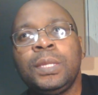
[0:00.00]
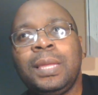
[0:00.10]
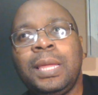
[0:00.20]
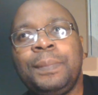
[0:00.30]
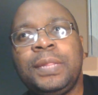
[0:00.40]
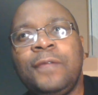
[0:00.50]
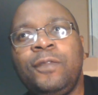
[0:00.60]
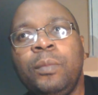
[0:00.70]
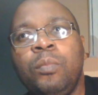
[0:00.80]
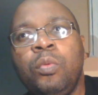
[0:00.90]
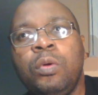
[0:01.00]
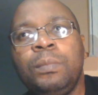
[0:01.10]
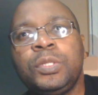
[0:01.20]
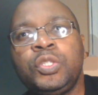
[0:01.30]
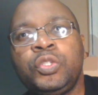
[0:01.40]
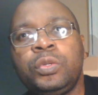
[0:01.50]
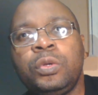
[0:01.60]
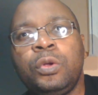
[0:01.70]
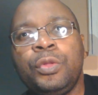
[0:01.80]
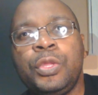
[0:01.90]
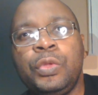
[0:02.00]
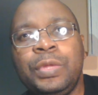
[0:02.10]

I believe the more mature you